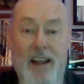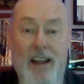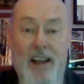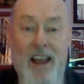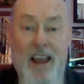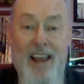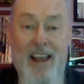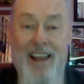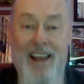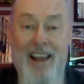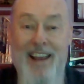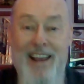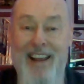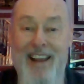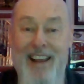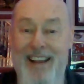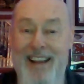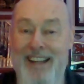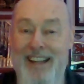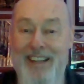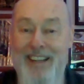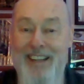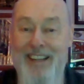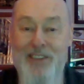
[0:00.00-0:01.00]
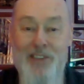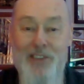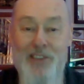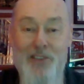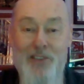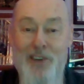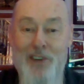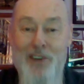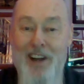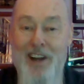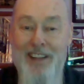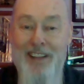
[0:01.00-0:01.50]
and there's
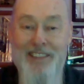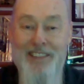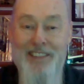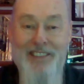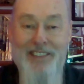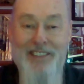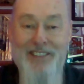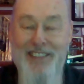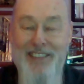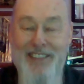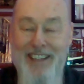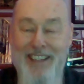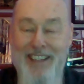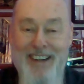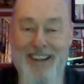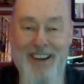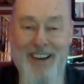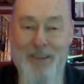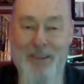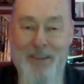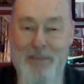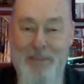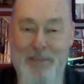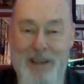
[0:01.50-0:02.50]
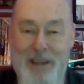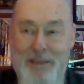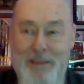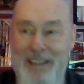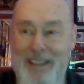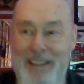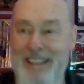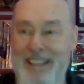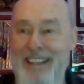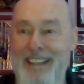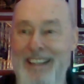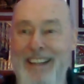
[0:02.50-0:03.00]
no color to it at all,
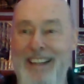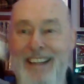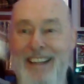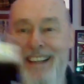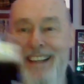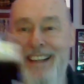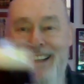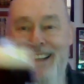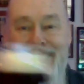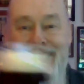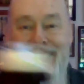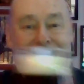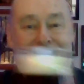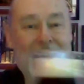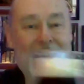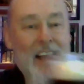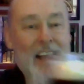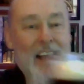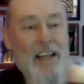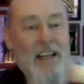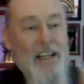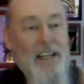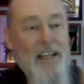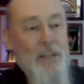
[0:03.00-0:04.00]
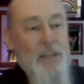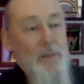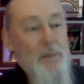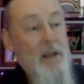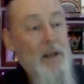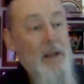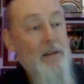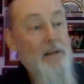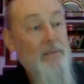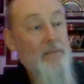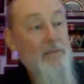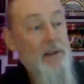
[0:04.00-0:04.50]
baby. Yeah, it's
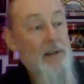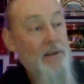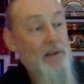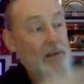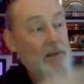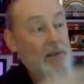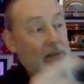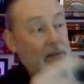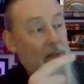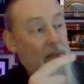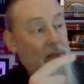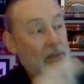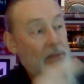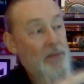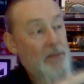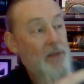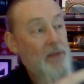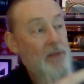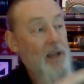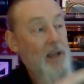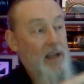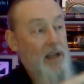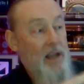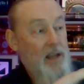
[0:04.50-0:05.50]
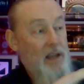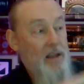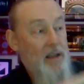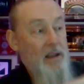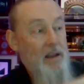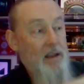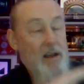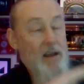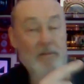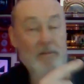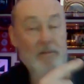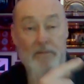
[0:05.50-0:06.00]
made a very thick,
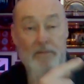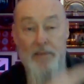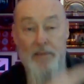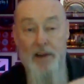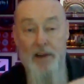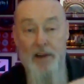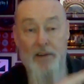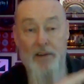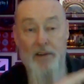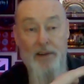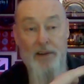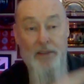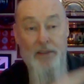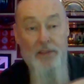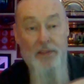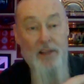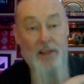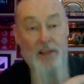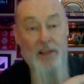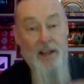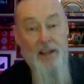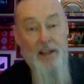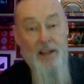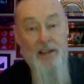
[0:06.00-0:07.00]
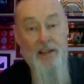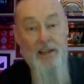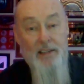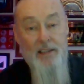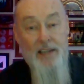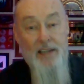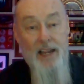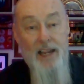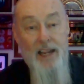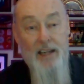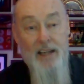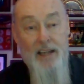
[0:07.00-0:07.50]
a very thick
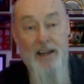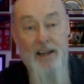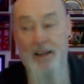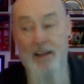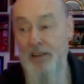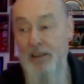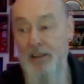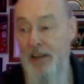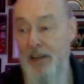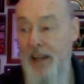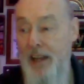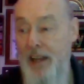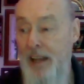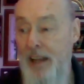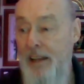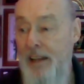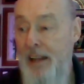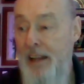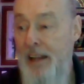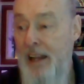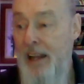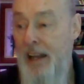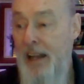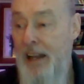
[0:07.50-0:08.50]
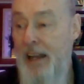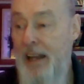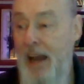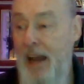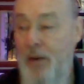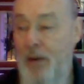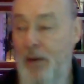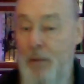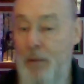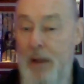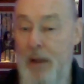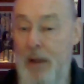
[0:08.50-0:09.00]
tan colored head.
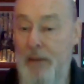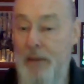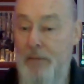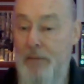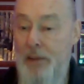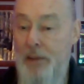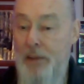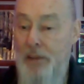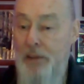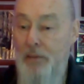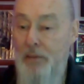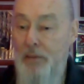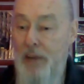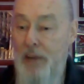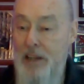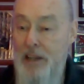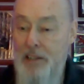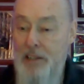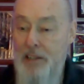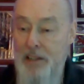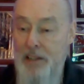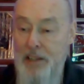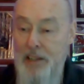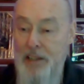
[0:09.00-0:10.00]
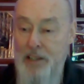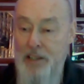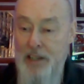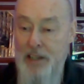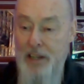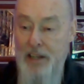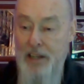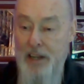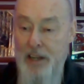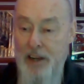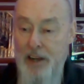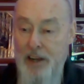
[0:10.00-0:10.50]
Now we might fit the rest of this
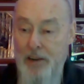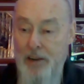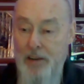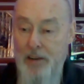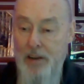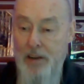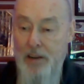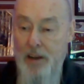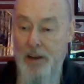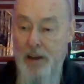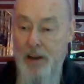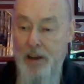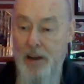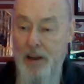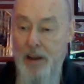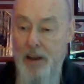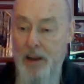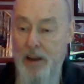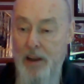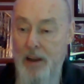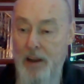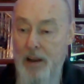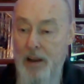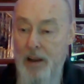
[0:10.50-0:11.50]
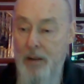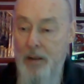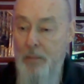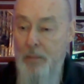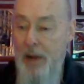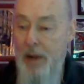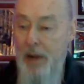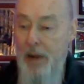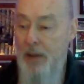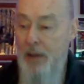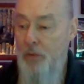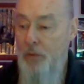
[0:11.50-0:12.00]
in here.
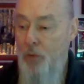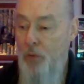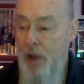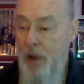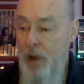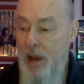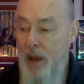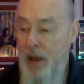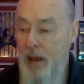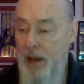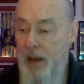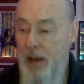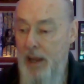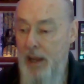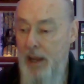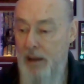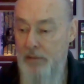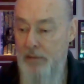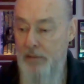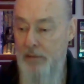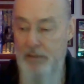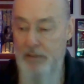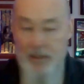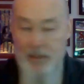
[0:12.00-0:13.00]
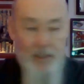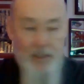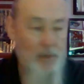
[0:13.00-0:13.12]
By the way, I have a